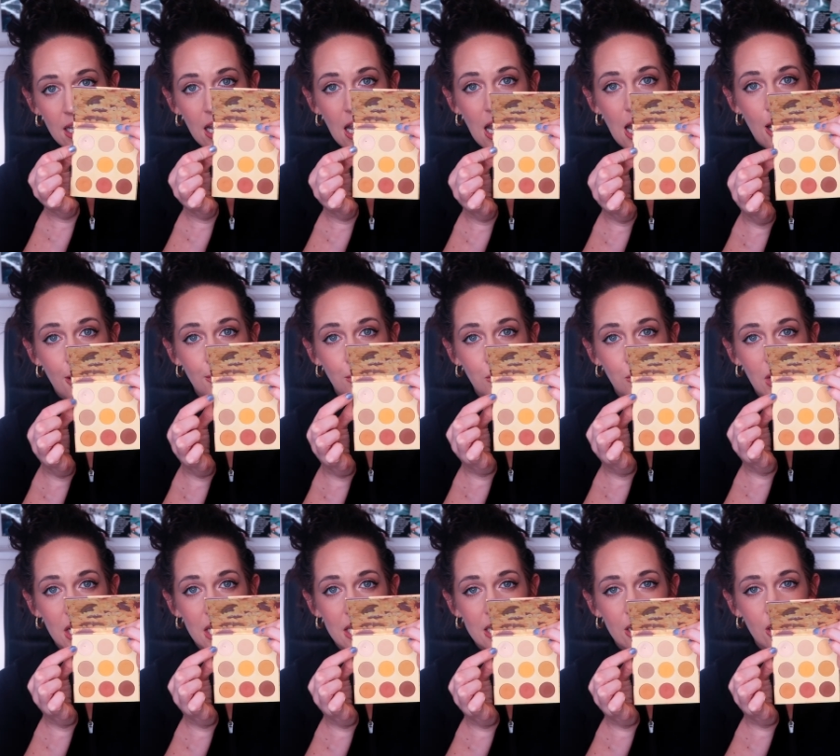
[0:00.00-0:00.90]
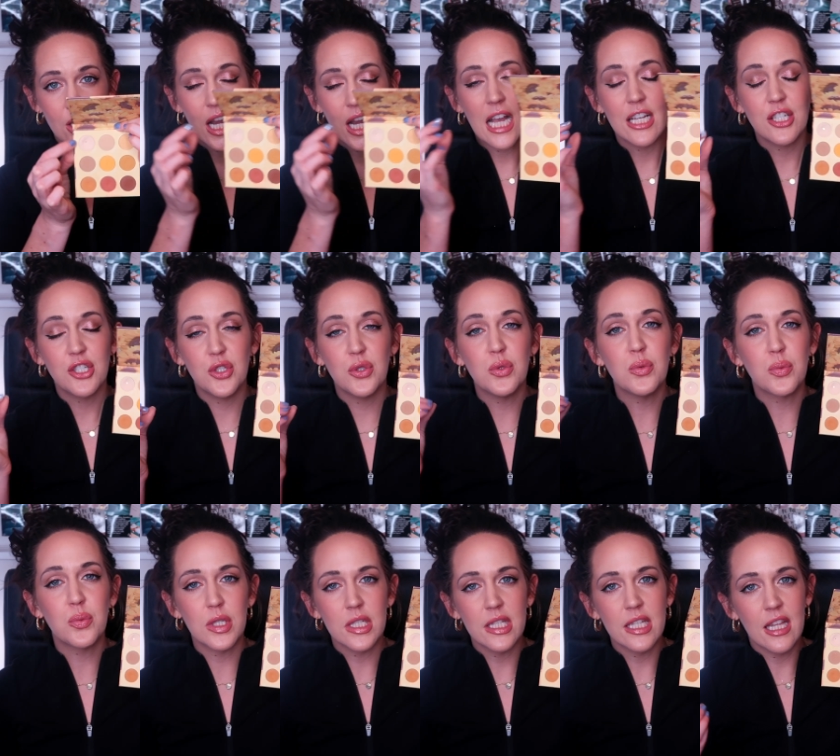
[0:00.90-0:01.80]
um, right here. I do
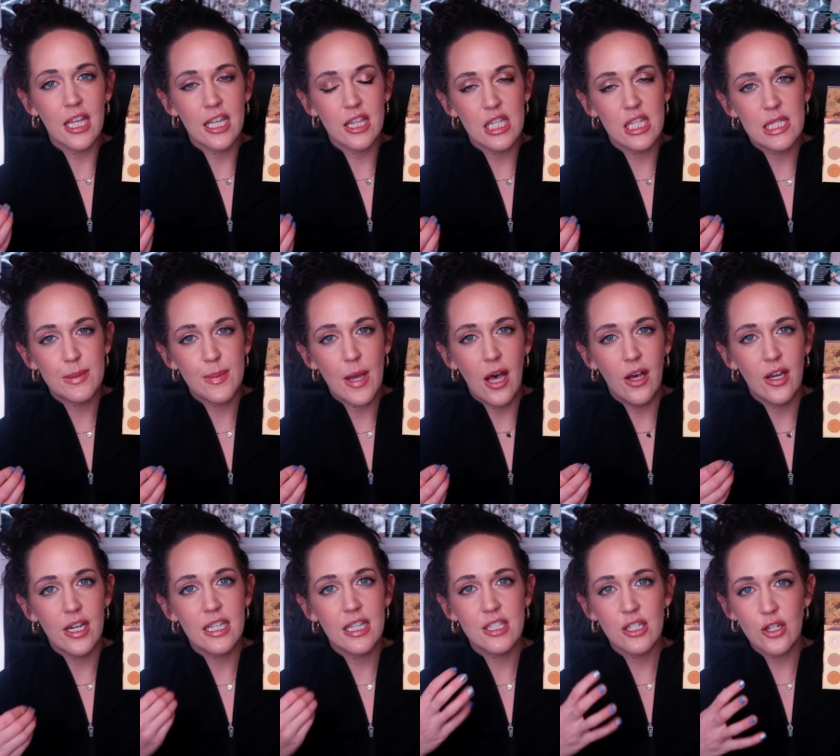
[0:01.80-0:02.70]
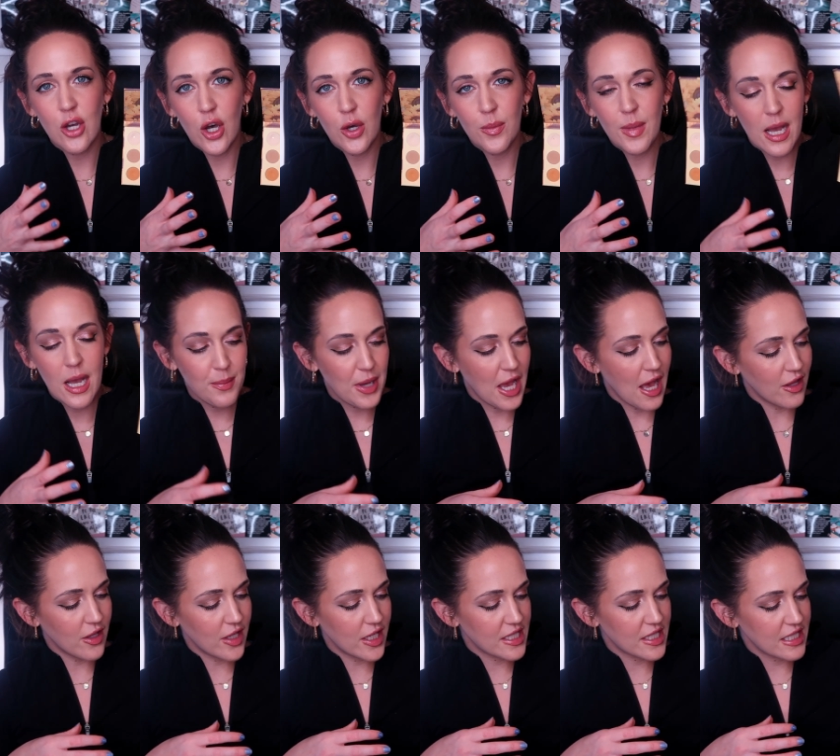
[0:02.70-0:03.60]
really like this palette. It's an all matte
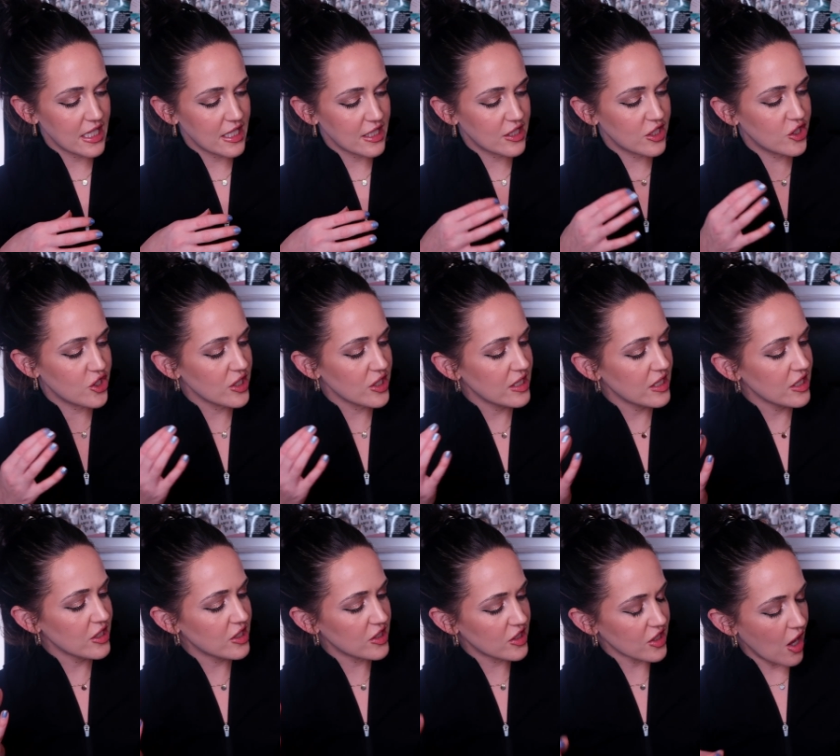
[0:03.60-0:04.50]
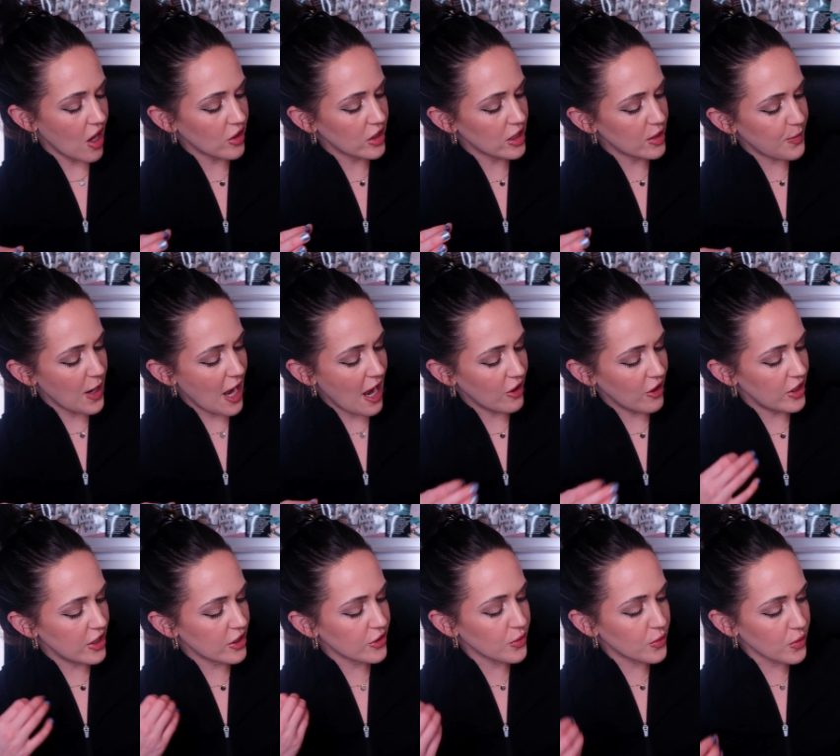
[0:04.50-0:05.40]
palette. It's just a solid
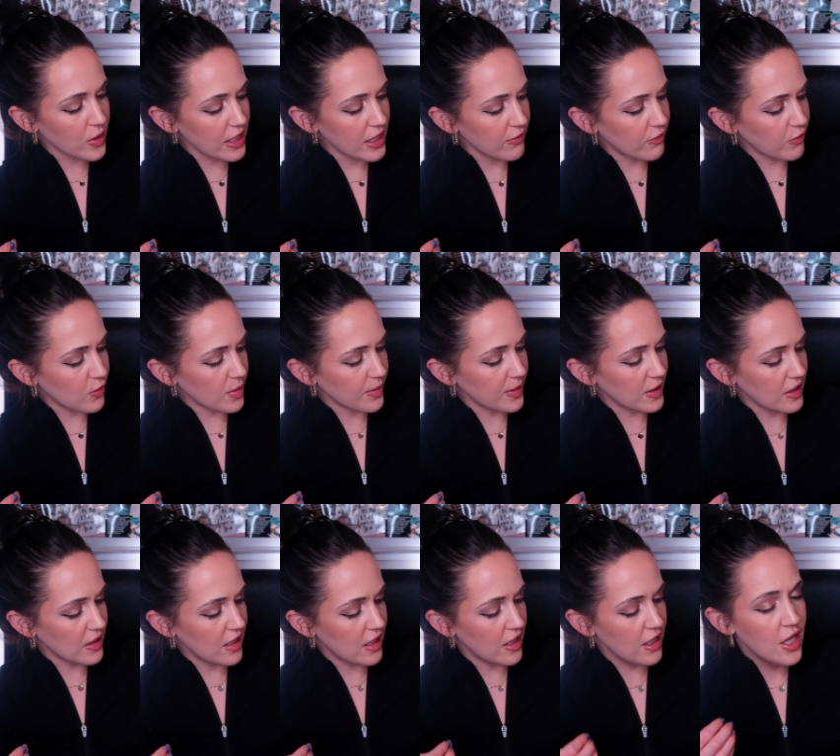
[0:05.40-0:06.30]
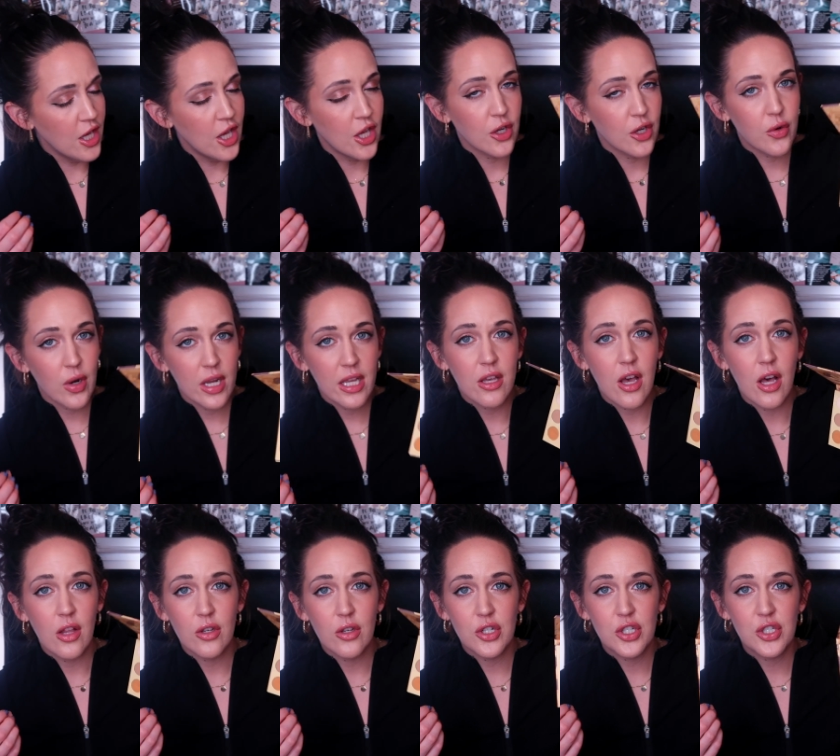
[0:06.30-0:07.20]
palette. Great formula, great
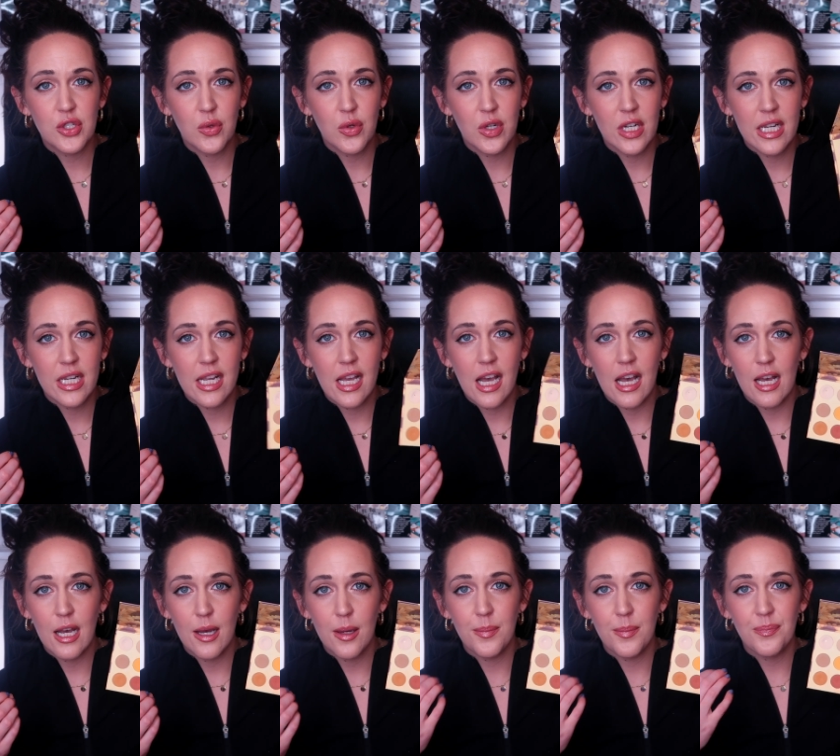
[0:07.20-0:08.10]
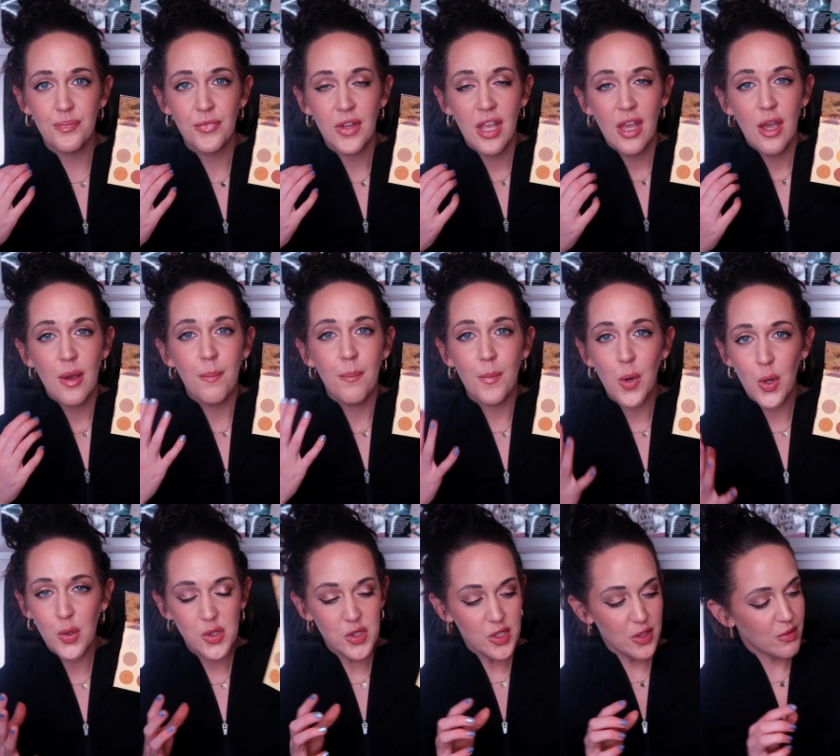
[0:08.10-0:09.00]
color story. Um,
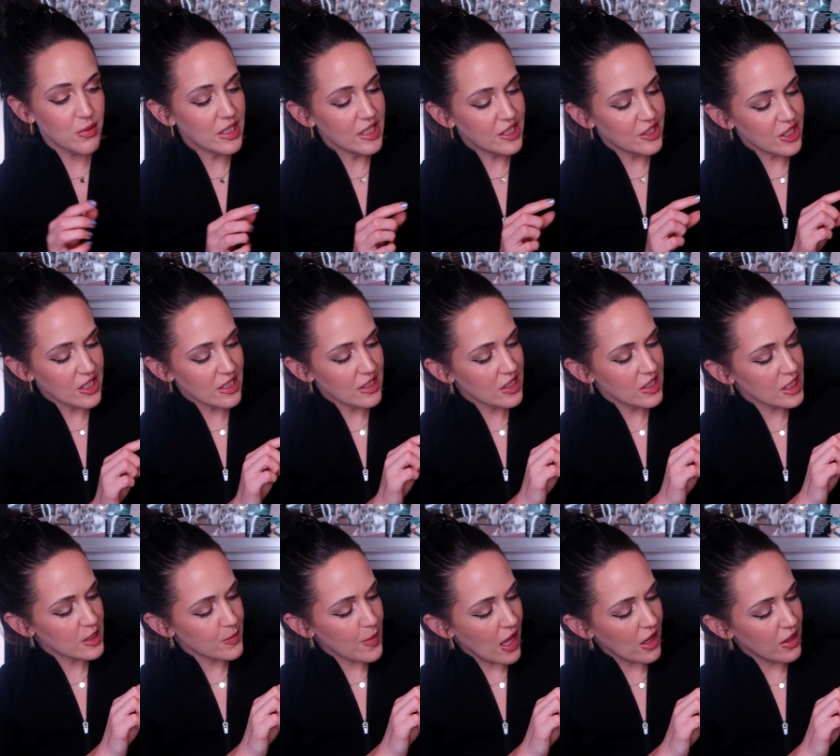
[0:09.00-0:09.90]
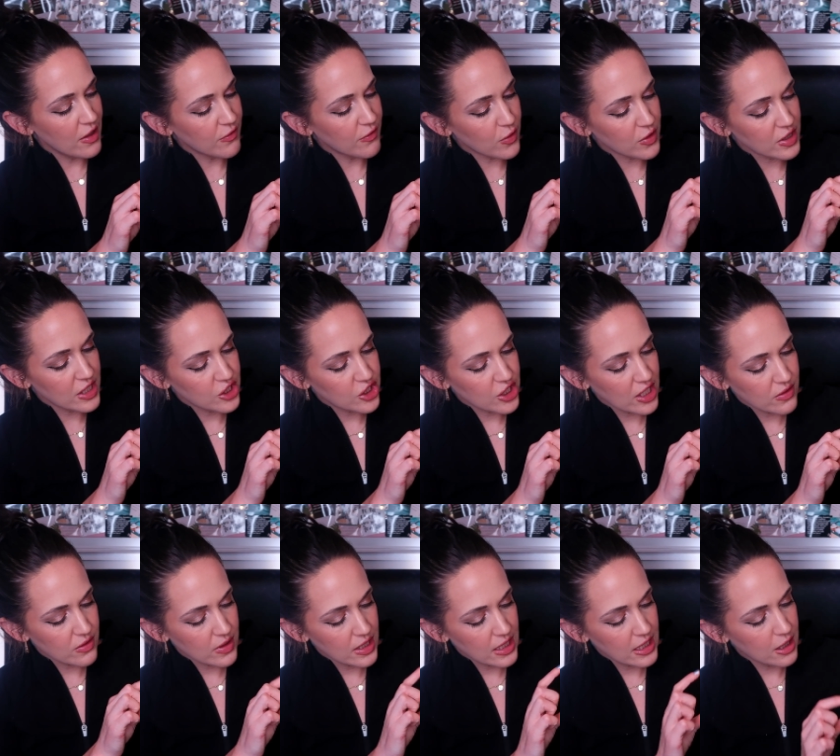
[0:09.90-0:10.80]
mostly reached into this palette for this
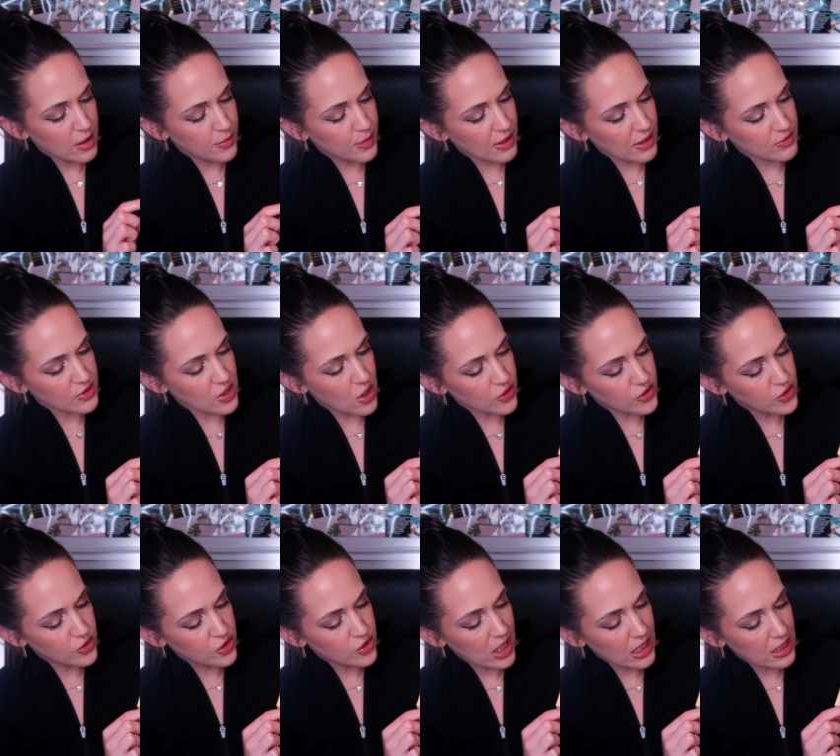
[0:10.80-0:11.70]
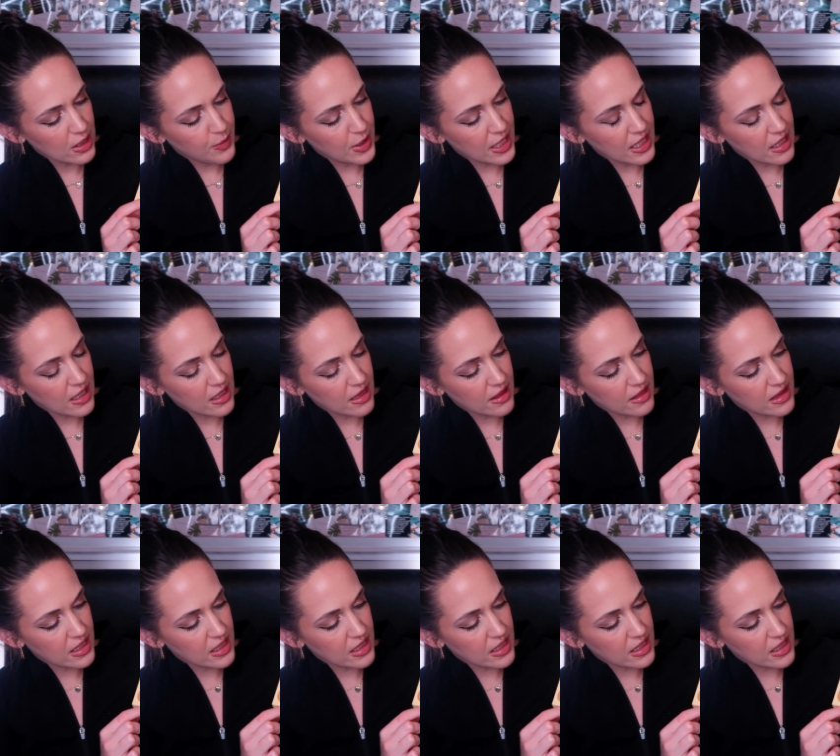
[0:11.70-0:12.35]
shade right here, but I was also trying to pan